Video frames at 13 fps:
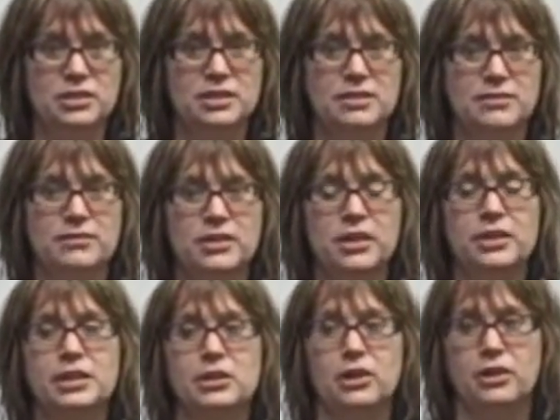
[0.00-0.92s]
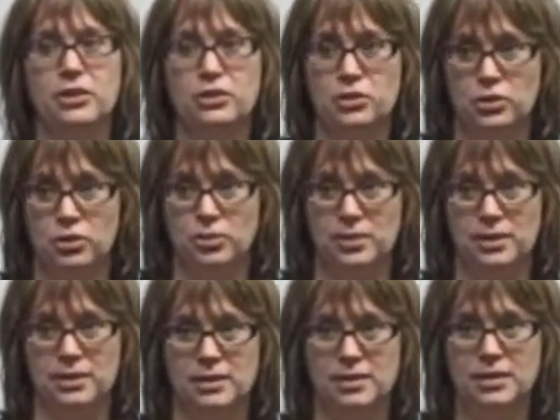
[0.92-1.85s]
It's a very large
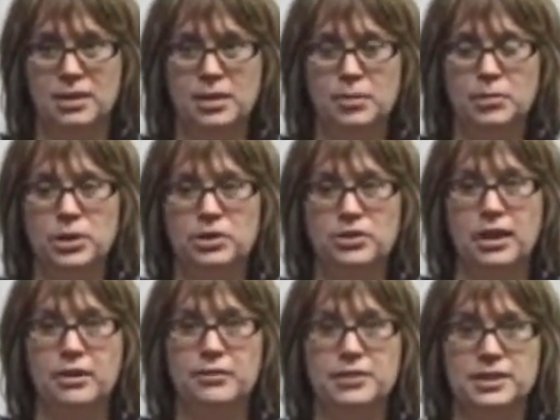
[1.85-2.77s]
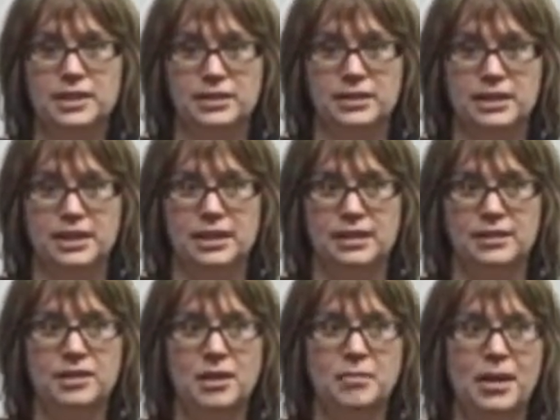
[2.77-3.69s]
urban pretrial facility.